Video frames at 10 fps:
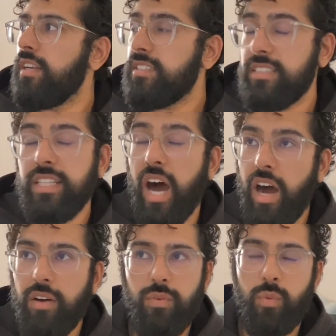Honestly,
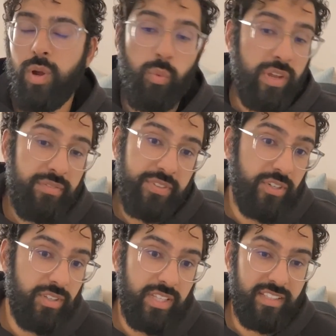we
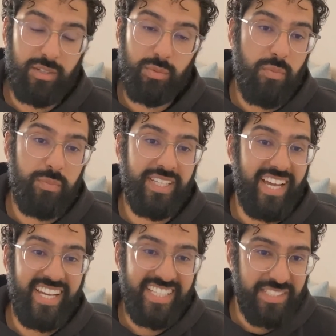feel like there won't
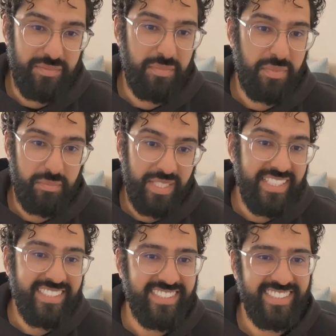be any
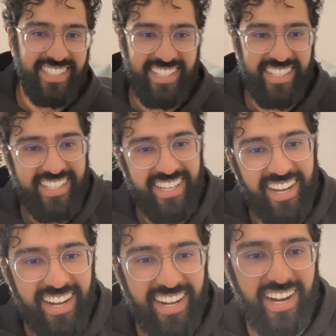piece
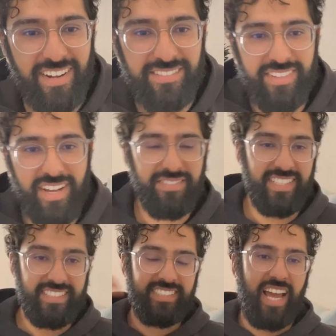
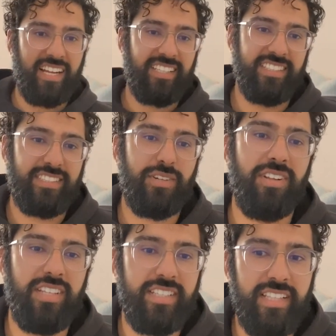of the stack, let's
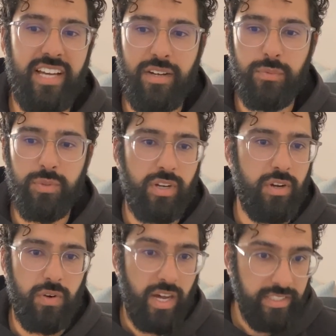call it, that will
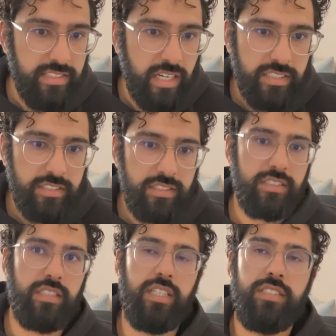go
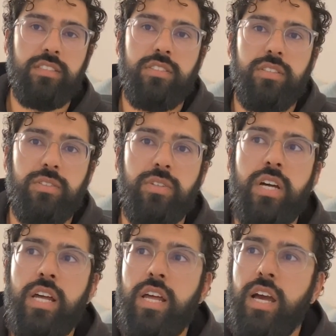untouched. And
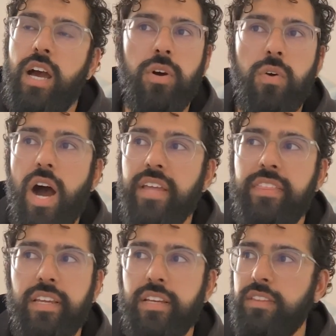so, I
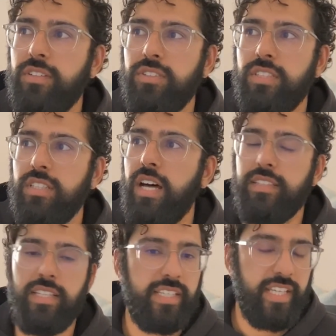think there's a
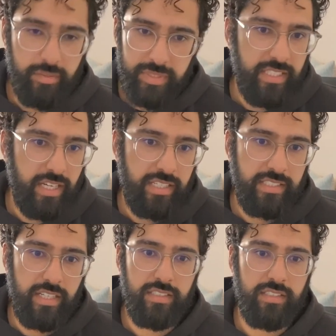lot that can be
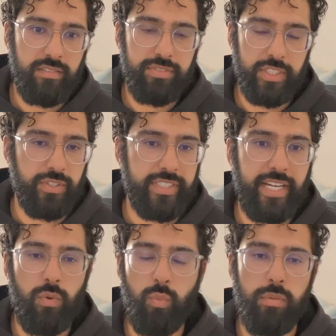done on figuring
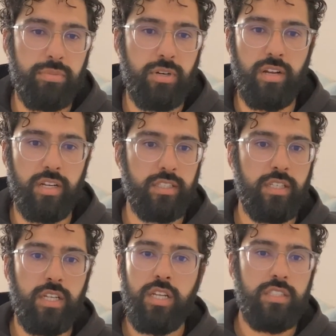out what product
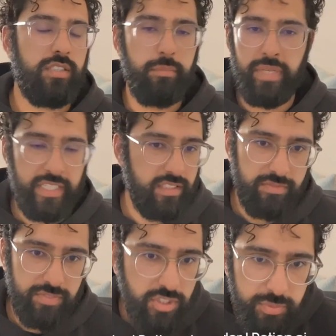to make in
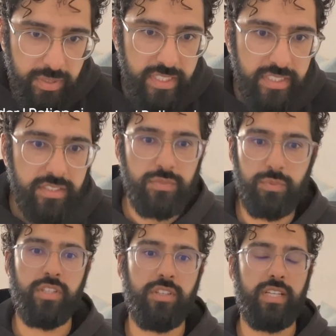the first place,
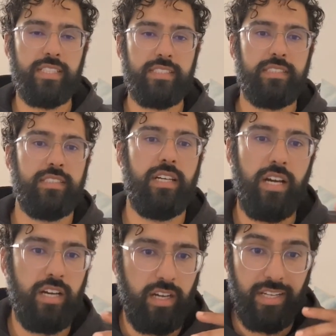whether that's
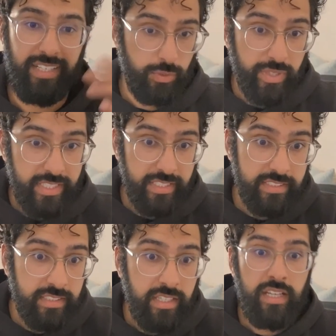an
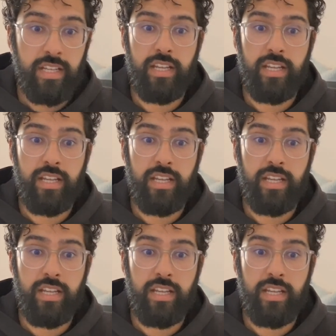ingredient